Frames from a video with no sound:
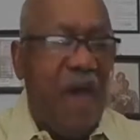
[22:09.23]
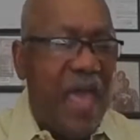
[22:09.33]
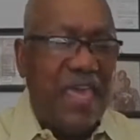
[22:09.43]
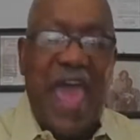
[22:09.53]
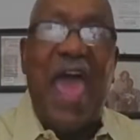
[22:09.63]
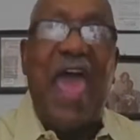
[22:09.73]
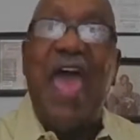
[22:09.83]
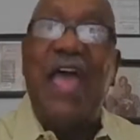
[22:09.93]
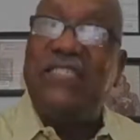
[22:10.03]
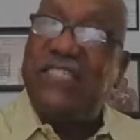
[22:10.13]

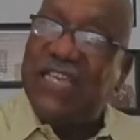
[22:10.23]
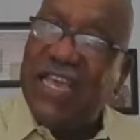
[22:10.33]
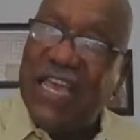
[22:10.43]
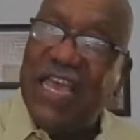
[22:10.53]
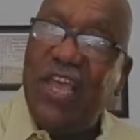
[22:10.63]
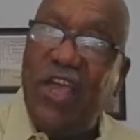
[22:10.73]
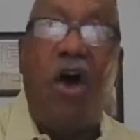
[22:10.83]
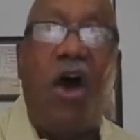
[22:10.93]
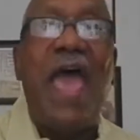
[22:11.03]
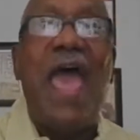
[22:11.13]
can't see
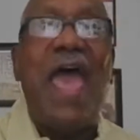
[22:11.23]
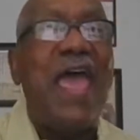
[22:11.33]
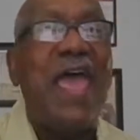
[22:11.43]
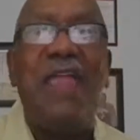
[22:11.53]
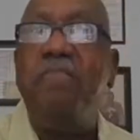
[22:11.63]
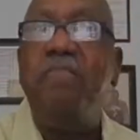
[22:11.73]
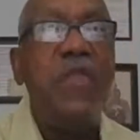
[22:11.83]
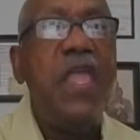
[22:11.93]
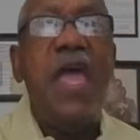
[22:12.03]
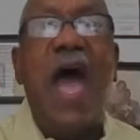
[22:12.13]
your
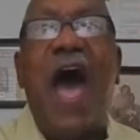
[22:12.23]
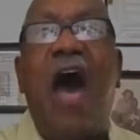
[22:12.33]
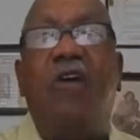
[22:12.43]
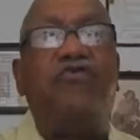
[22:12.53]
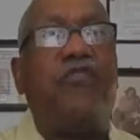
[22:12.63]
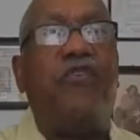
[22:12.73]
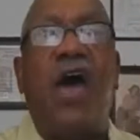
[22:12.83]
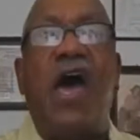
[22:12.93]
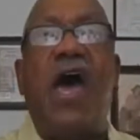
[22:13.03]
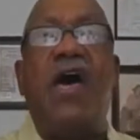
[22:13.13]
hand, I'll
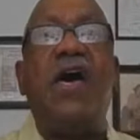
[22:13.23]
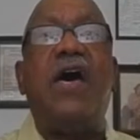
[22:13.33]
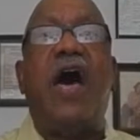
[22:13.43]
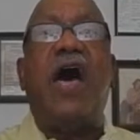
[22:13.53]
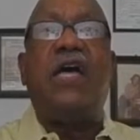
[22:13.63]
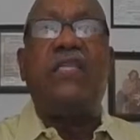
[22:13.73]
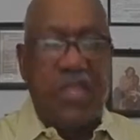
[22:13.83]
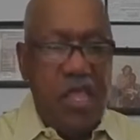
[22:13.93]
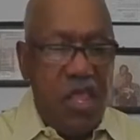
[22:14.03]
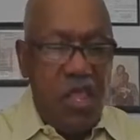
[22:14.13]
trust
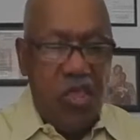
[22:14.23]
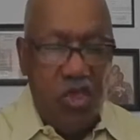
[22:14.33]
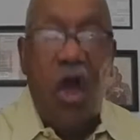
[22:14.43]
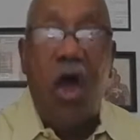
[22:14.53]
your